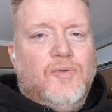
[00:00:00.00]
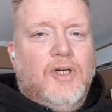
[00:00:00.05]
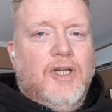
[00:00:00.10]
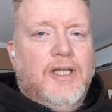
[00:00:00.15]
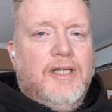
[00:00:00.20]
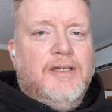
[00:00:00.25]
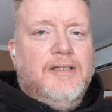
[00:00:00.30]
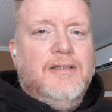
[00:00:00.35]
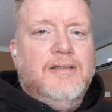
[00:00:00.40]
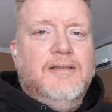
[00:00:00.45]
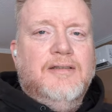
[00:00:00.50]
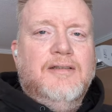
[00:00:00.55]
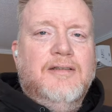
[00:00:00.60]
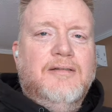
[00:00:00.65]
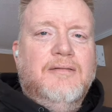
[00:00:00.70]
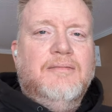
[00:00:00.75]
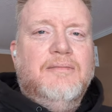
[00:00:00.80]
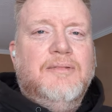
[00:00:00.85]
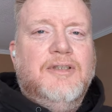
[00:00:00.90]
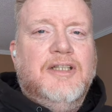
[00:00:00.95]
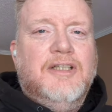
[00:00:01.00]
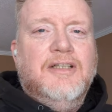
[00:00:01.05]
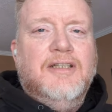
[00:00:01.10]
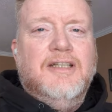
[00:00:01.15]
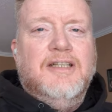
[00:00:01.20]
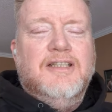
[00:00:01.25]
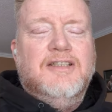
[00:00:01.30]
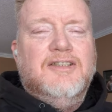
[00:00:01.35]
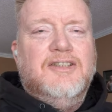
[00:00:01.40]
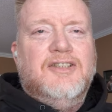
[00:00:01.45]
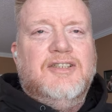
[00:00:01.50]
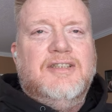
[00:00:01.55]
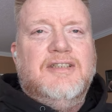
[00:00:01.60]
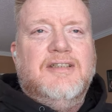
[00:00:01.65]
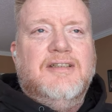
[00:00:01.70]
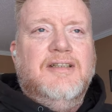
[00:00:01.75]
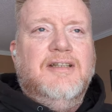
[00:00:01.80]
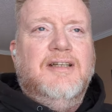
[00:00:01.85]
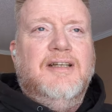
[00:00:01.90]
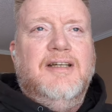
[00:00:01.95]
right?
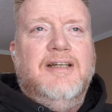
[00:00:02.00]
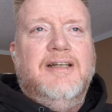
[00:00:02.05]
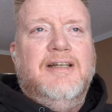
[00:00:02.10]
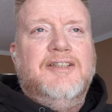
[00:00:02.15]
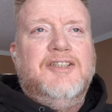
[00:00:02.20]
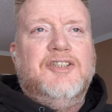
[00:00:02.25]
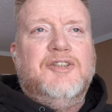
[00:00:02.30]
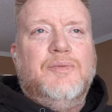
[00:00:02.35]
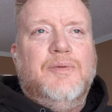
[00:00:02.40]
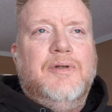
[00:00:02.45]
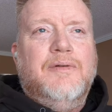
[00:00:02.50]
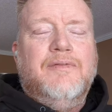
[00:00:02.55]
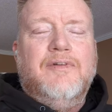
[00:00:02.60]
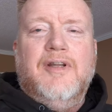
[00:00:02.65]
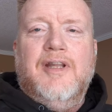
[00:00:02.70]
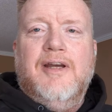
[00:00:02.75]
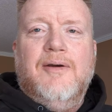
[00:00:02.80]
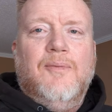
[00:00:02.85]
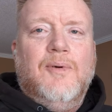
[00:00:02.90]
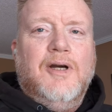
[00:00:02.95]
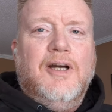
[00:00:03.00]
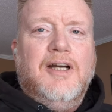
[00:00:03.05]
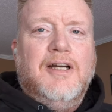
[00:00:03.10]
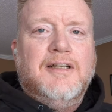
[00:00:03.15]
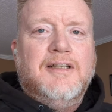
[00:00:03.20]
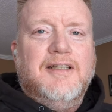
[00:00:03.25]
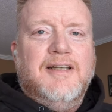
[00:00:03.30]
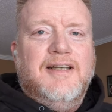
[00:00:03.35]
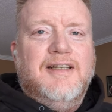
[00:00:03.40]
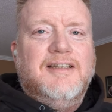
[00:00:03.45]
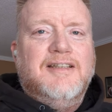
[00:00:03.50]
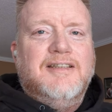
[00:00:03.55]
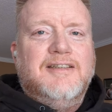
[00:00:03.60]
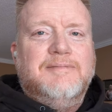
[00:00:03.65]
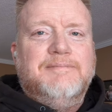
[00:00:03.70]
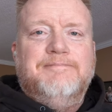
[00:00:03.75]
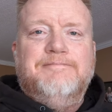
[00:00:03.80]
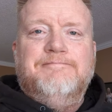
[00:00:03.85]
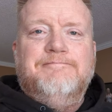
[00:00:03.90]
Because uh, I just went for that walk and it